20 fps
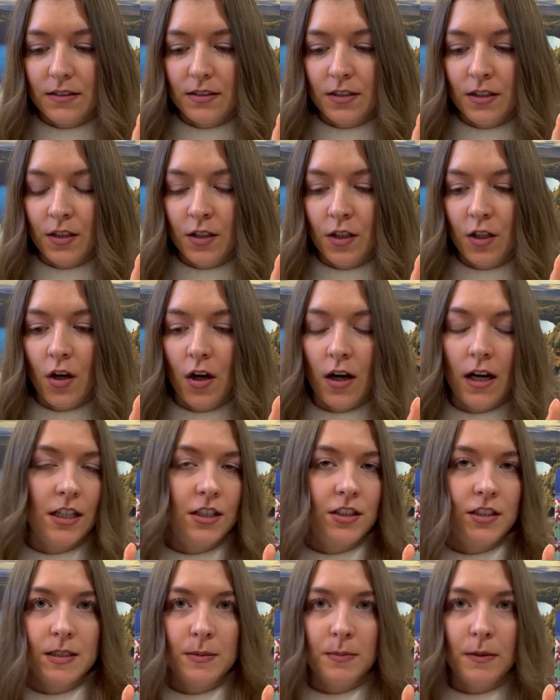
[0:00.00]
to not
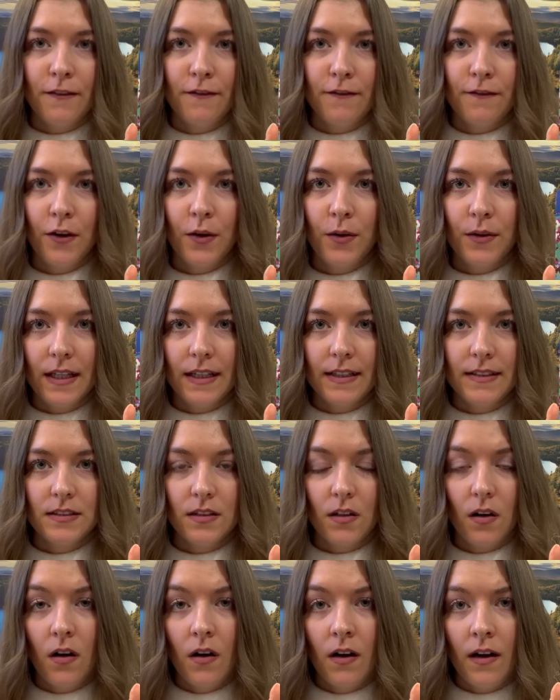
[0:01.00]
just be focused
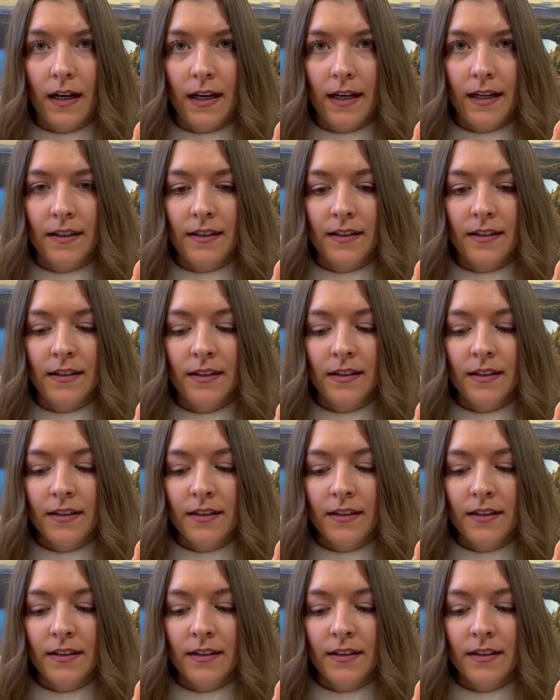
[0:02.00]
on,